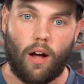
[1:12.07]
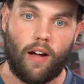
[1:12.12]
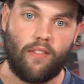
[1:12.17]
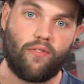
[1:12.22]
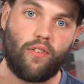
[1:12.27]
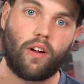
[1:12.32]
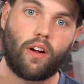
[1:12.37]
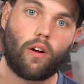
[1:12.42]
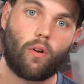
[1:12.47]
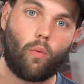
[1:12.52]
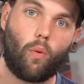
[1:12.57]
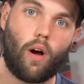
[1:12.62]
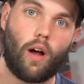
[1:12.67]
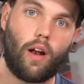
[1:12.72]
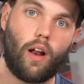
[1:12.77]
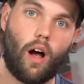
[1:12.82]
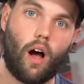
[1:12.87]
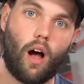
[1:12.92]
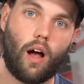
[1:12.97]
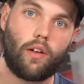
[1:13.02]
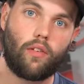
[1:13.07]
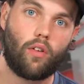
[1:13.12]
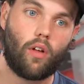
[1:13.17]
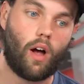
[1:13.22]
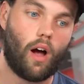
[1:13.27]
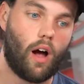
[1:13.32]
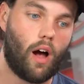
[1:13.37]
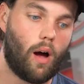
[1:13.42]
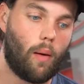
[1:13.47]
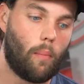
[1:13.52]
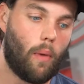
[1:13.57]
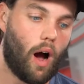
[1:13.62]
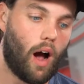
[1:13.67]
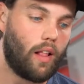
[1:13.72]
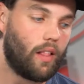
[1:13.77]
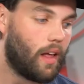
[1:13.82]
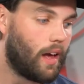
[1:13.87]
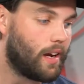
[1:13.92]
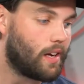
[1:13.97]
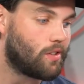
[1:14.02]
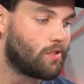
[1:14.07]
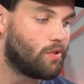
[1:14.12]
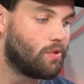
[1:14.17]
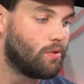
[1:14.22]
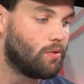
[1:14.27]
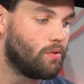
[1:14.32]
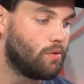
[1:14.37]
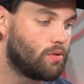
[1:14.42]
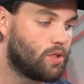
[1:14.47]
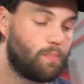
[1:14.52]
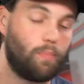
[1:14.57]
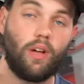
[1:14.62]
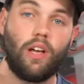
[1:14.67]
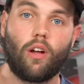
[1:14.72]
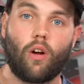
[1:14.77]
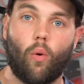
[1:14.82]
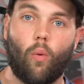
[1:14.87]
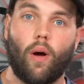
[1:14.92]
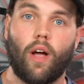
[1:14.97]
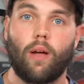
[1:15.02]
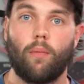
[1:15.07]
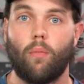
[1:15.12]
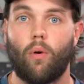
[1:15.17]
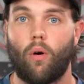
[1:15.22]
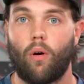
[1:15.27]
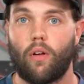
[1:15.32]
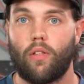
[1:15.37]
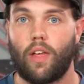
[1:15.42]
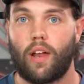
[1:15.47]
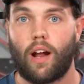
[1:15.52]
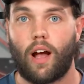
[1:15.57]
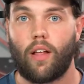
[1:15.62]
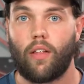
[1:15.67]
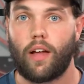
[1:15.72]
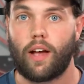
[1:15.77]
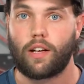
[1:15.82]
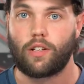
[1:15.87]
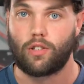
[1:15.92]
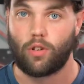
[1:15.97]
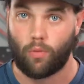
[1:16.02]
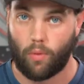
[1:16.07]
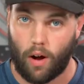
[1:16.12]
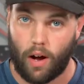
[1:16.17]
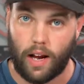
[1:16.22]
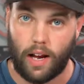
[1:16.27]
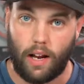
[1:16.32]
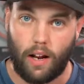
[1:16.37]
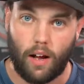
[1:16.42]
I figured, why not? I like to speak way more than I like to write,